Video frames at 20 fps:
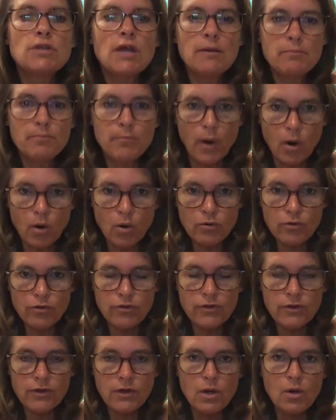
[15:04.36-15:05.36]
both
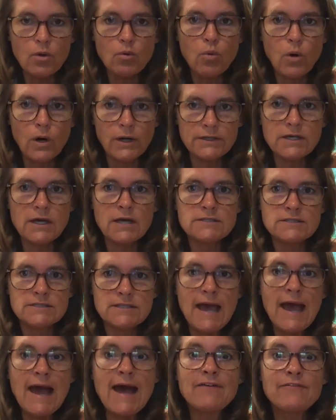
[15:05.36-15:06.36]
want us to
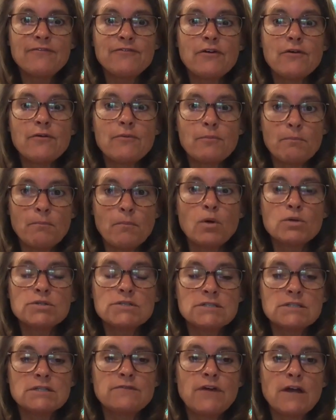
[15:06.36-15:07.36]
have
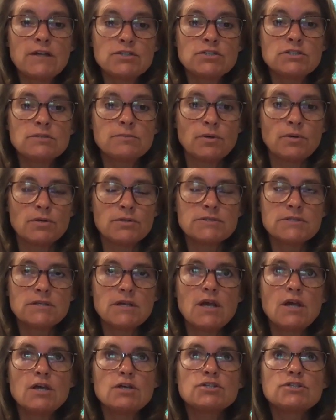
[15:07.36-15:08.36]
mostly vegetables.
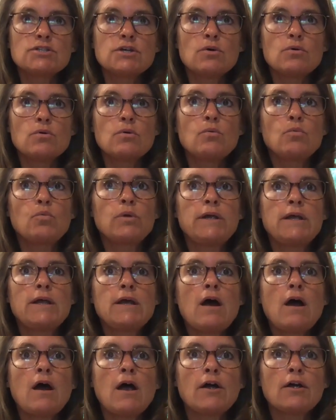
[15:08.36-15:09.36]
So we
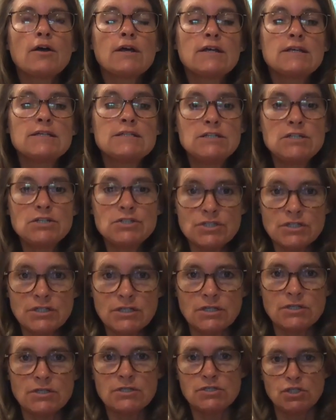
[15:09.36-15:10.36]
are
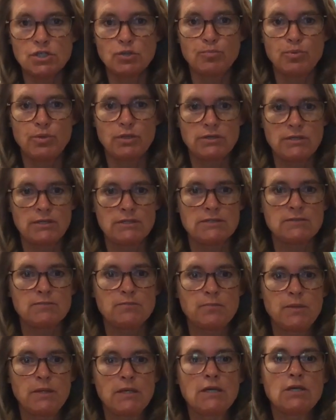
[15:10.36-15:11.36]
conditioned to put this
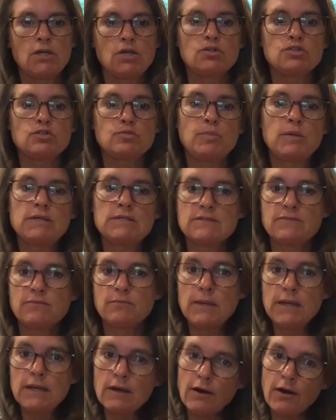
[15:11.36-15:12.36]
big, huge piece of
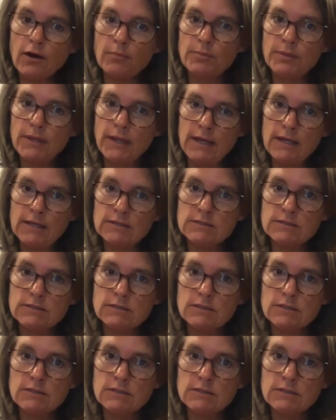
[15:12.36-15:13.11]
meat on our plate